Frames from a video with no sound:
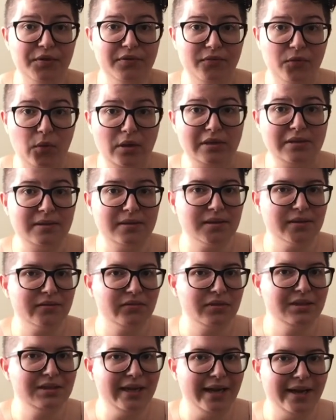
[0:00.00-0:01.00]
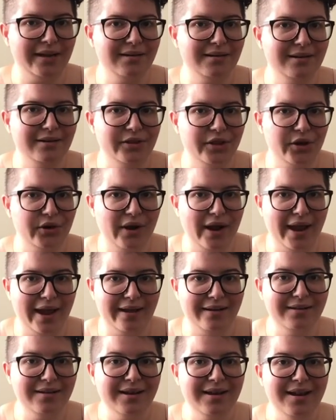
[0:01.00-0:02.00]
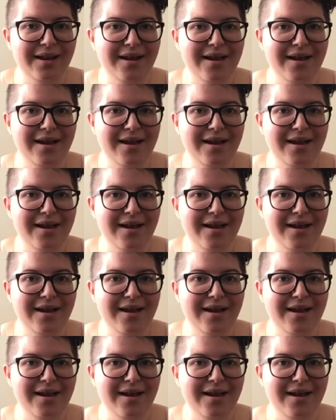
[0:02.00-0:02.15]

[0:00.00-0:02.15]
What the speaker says: the voices of the dead in their head.